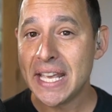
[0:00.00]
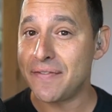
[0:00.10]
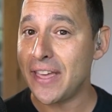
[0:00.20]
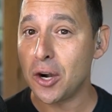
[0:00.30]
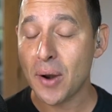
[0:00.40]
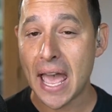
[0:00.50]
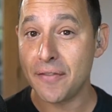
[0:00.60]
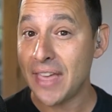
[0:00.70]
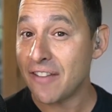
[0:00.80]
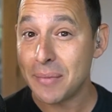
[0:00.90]
If they don't, ha
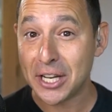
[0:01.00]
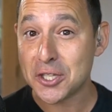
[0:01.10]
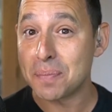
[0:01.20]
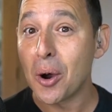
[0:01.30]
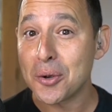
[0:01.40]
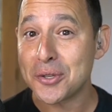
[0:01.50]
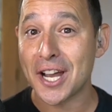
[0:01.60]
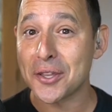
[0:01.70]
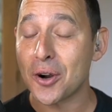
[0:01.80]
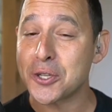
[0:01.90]
if they haven't been exposed to other